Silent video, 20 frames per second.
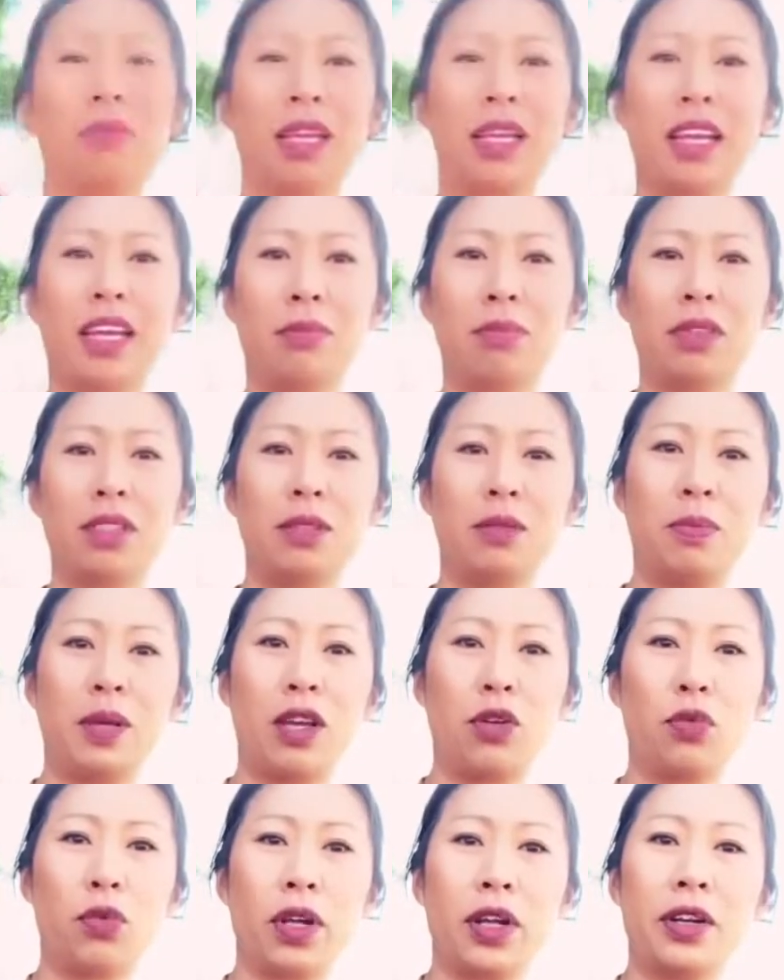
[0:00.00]
my camera's
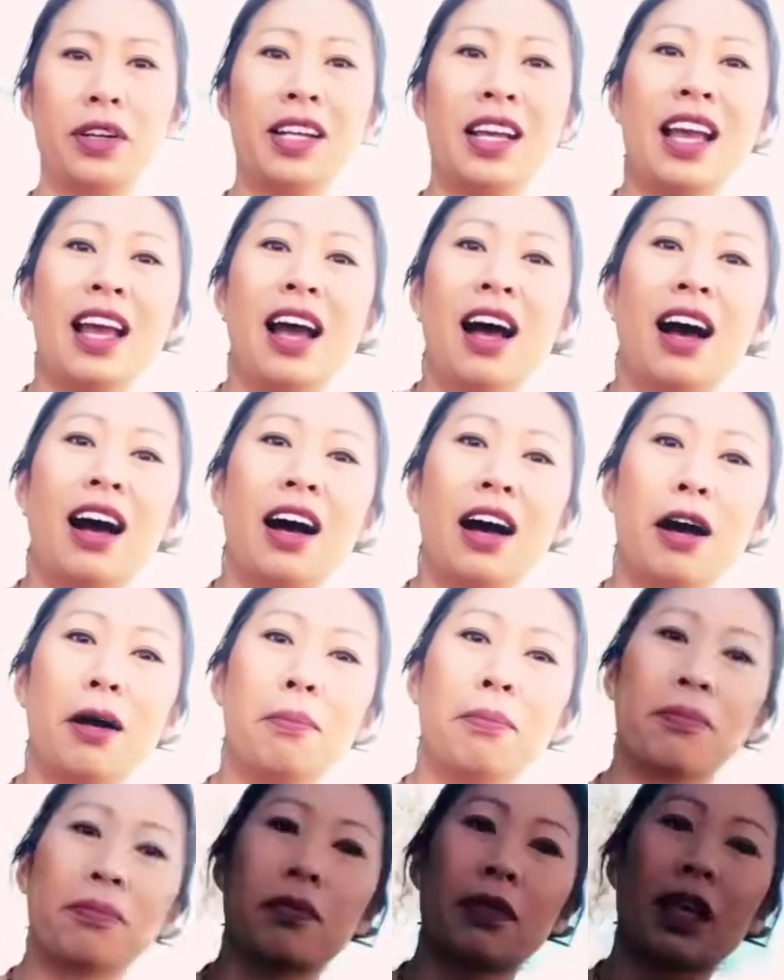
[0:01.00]
being weird.
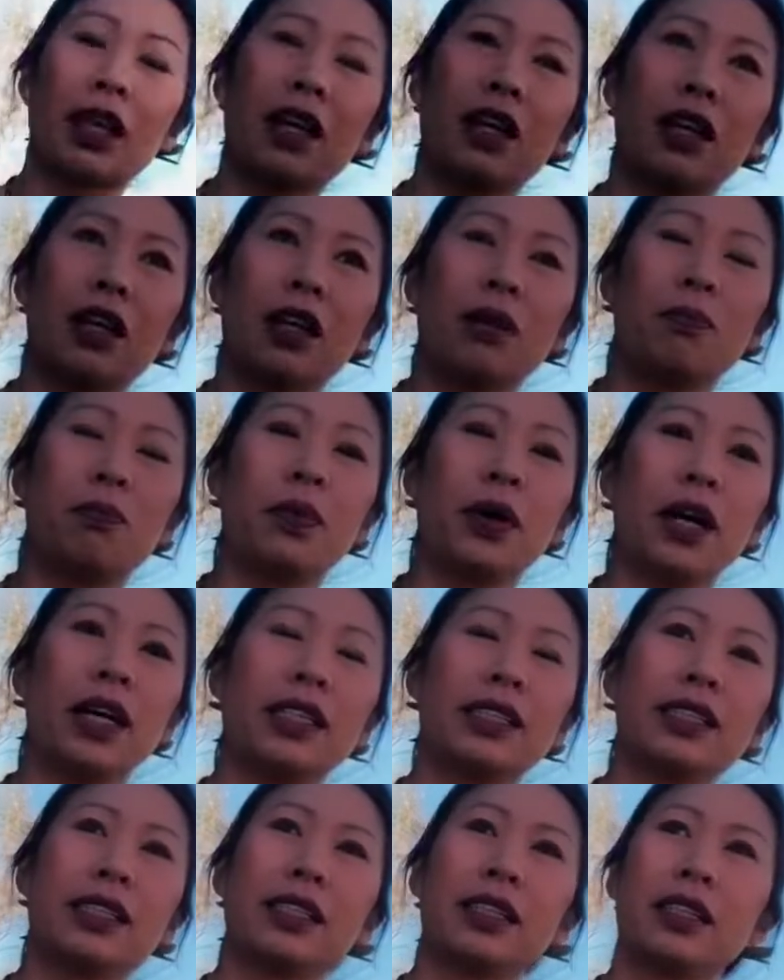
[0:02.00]

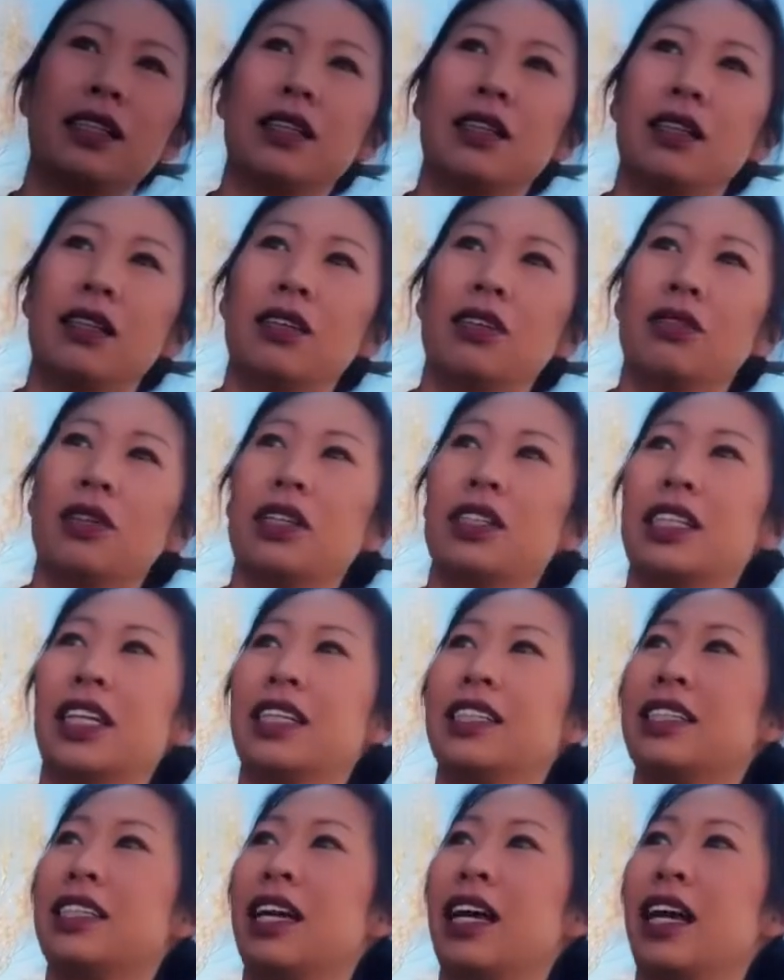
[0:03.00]
But what was
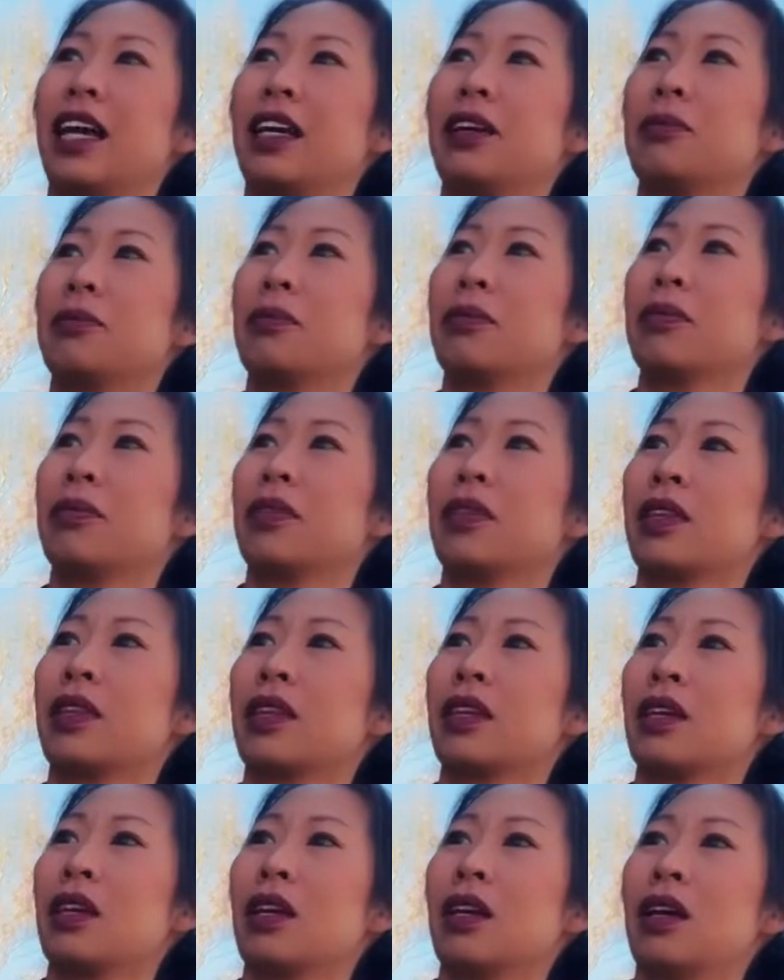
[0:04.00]
I saying?
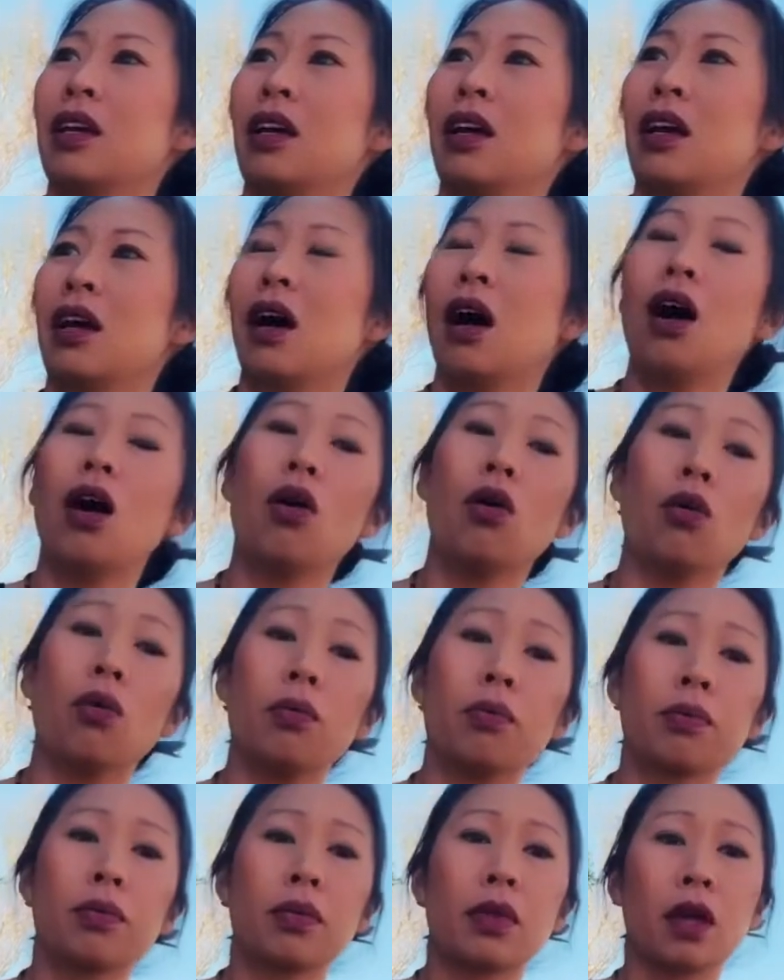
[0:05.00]

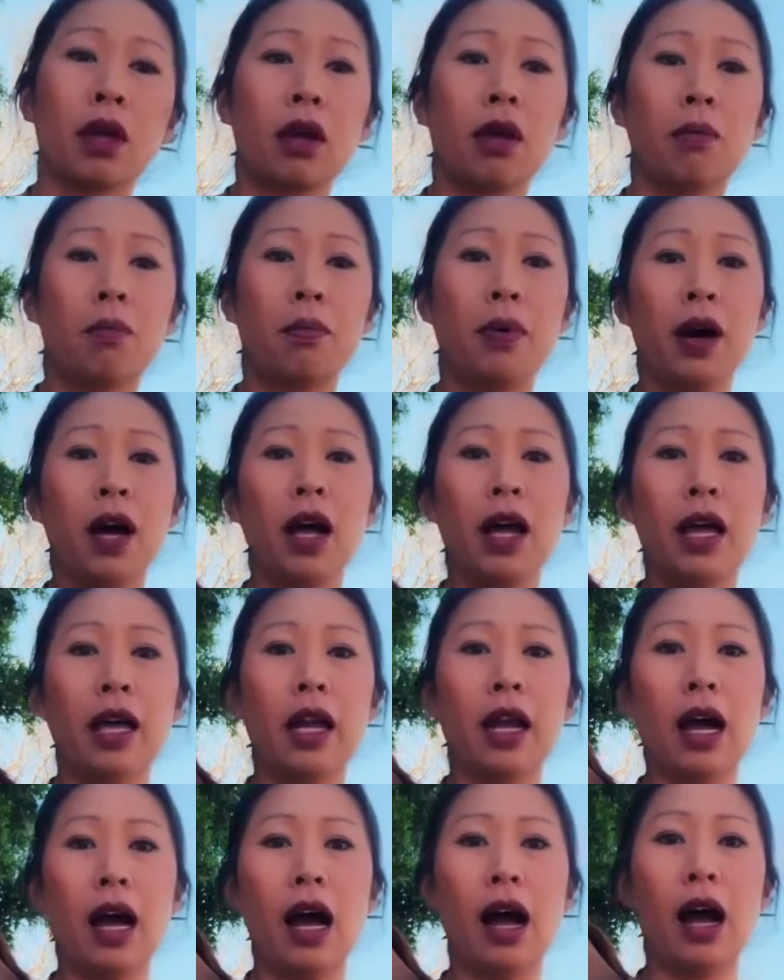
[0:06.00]
Oh,
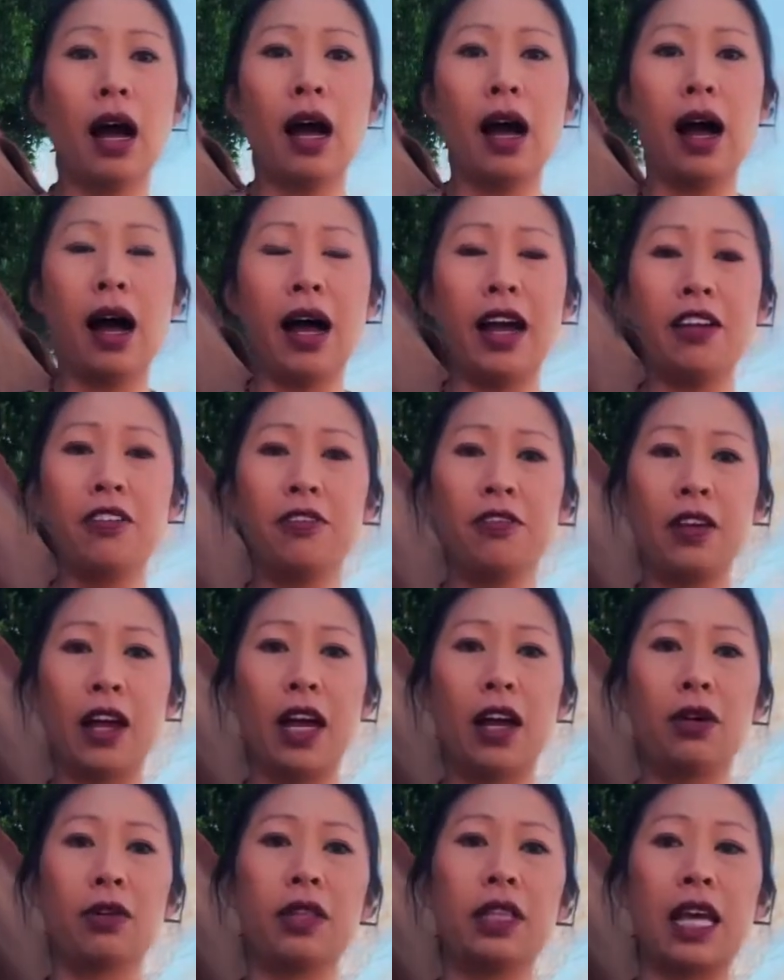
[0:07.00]
but I
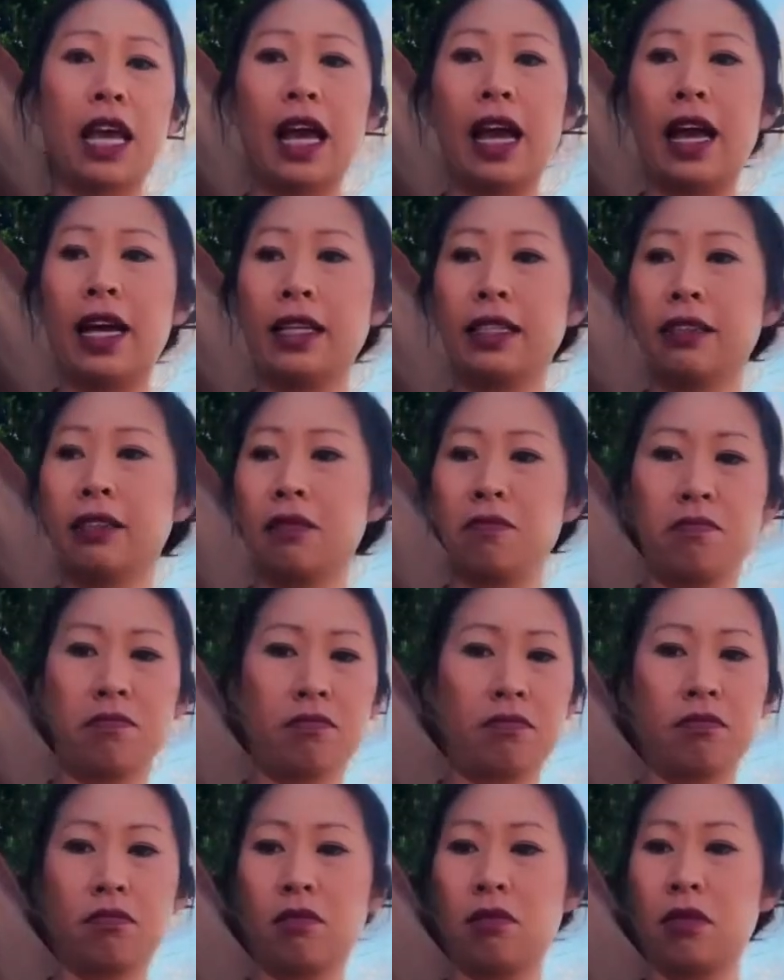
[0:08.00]
found that
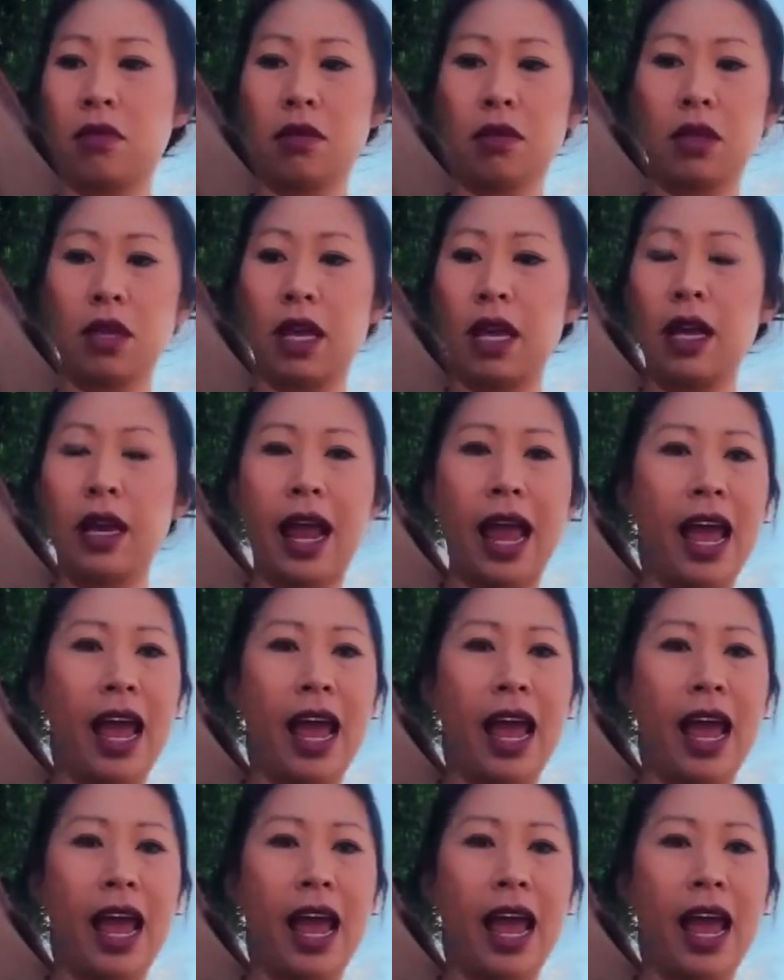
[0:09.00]
in